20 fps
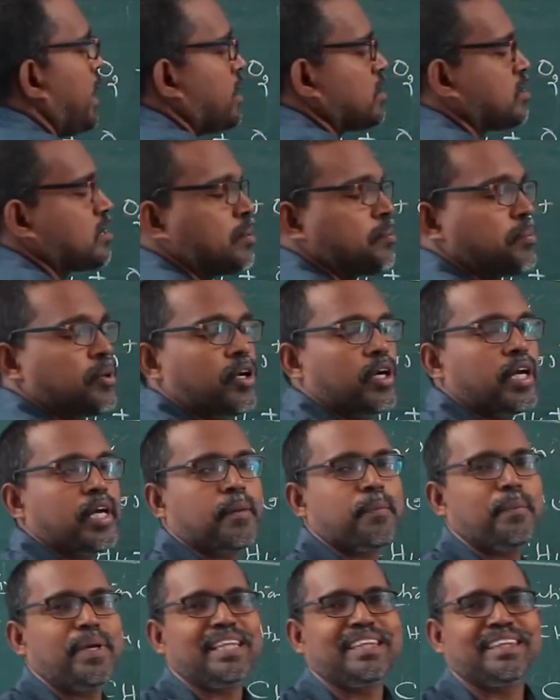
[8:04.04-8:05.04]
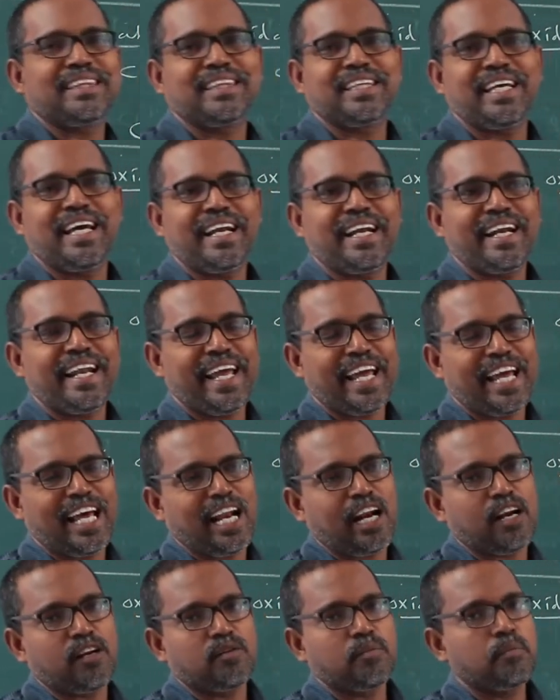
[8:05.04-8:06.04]
as the product.
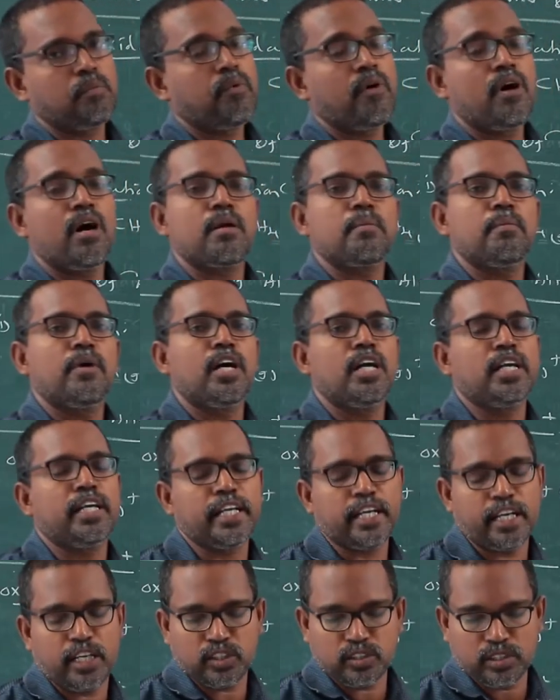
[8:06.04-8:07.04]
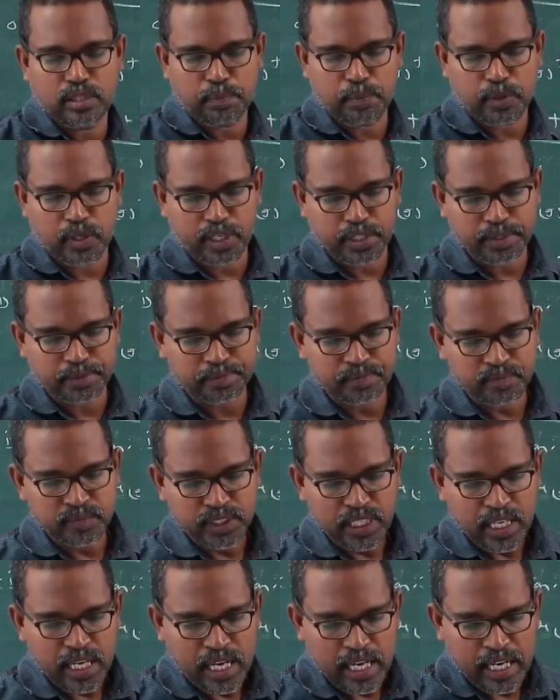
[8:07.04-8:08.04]
Methanol, formaldehyde as the product.
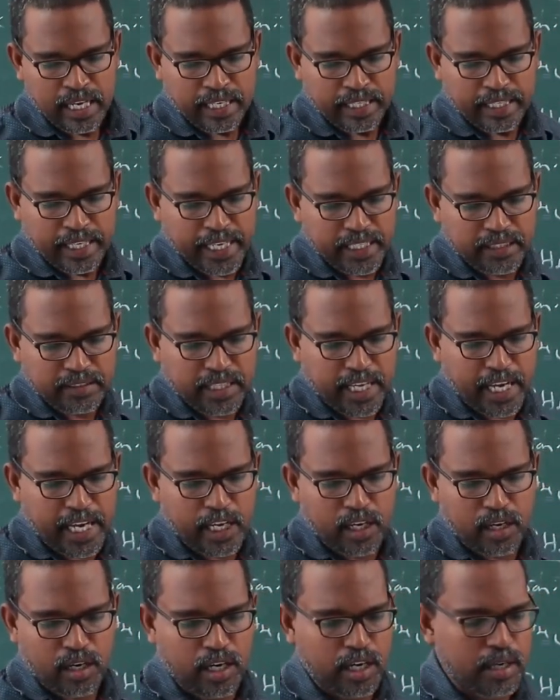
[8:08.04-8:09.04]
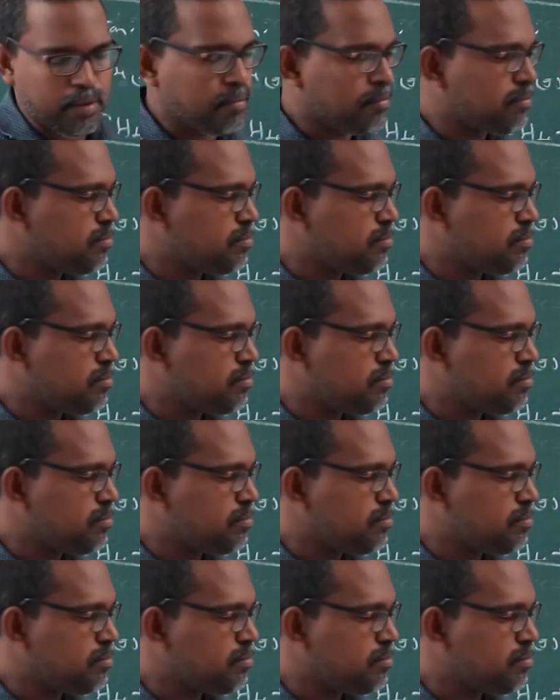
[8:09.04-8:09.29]
Ethane on